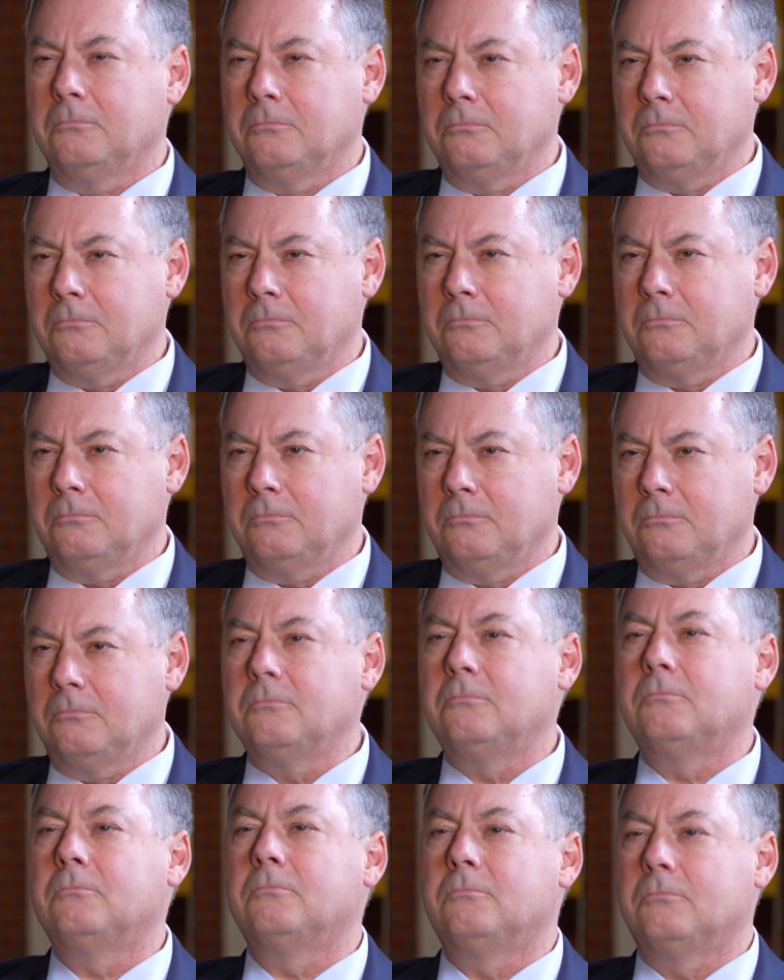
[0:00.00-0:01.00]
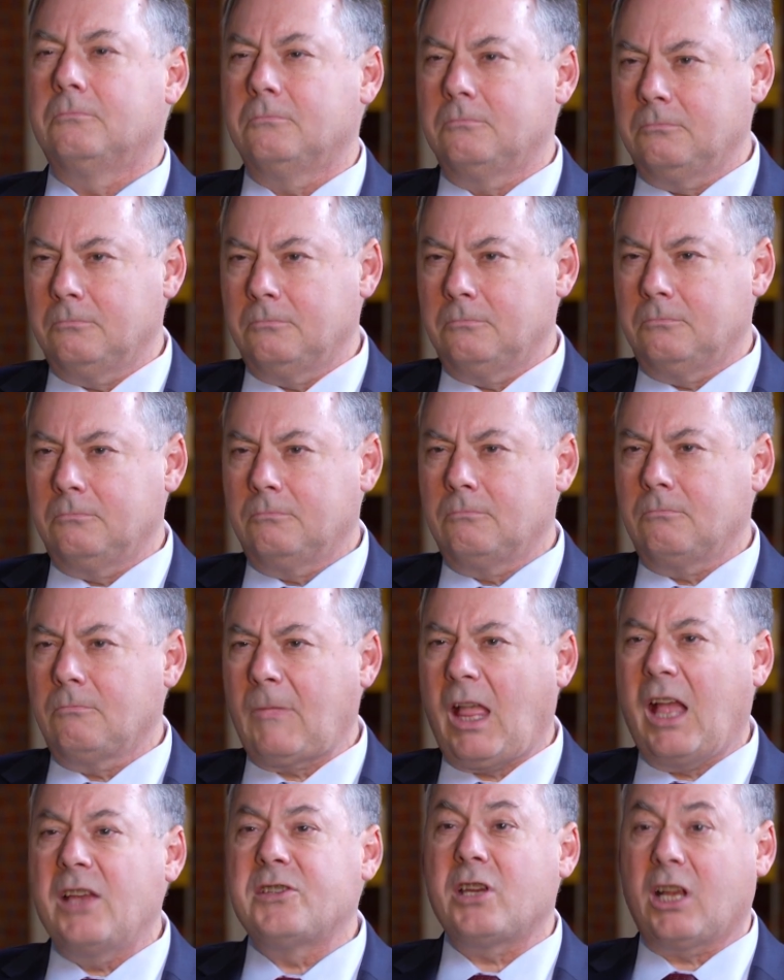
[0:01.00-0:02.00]
take care of Susanna. That was her
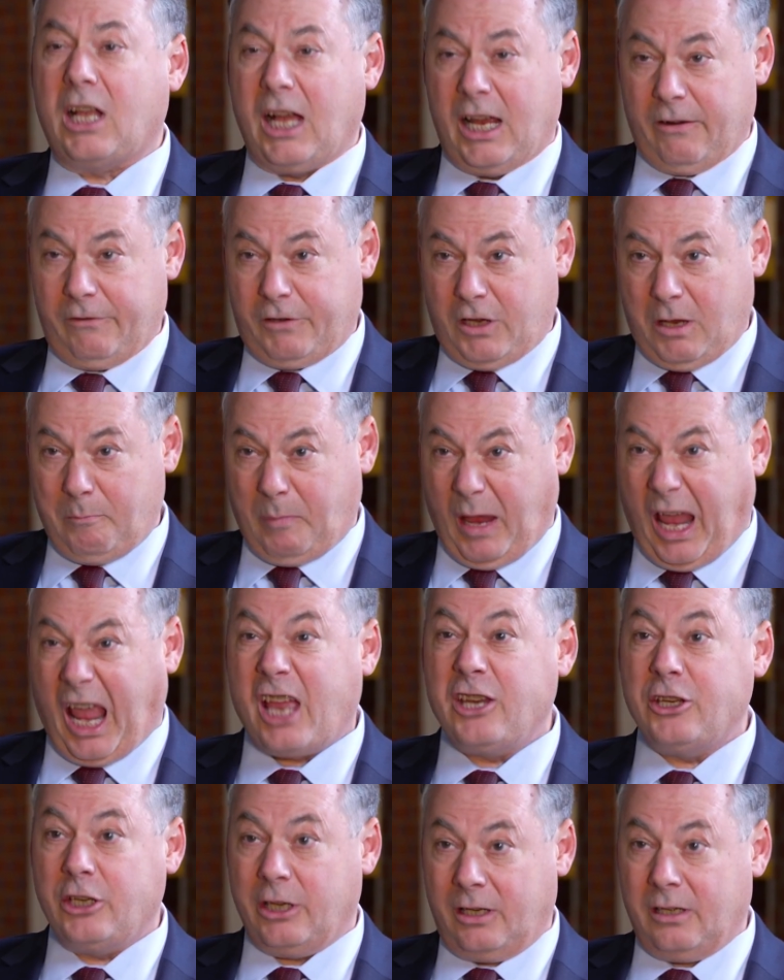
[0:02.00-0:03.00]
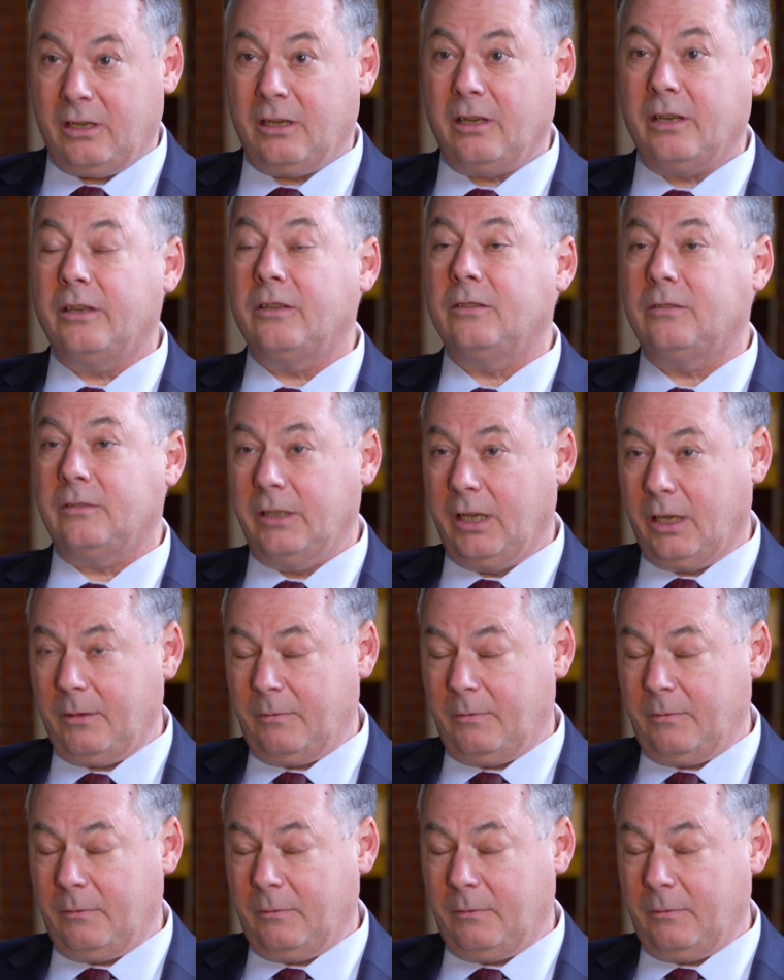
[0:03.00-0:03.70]
specific and sole job. Right.